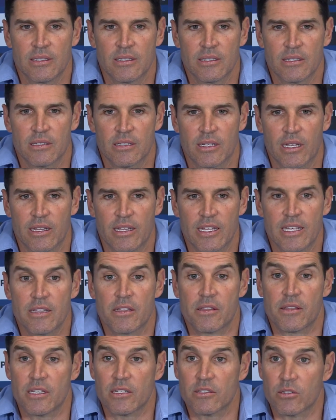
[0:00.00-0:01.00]
So they're the
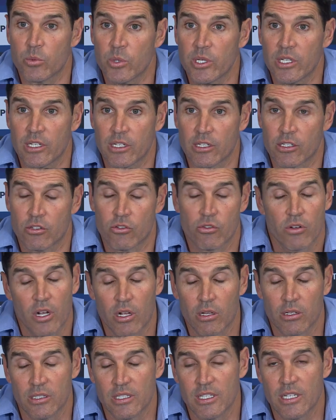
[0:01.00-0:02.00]
things that we can
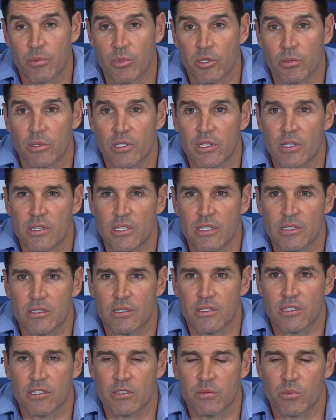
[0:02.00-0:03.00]
control, and they're probably the things that
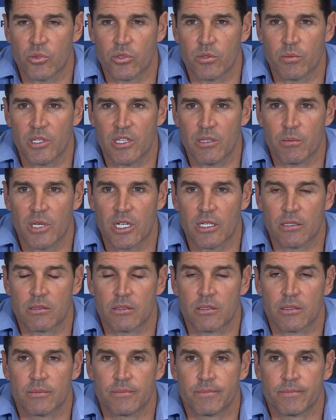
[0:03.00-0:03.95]
disappoint me the most.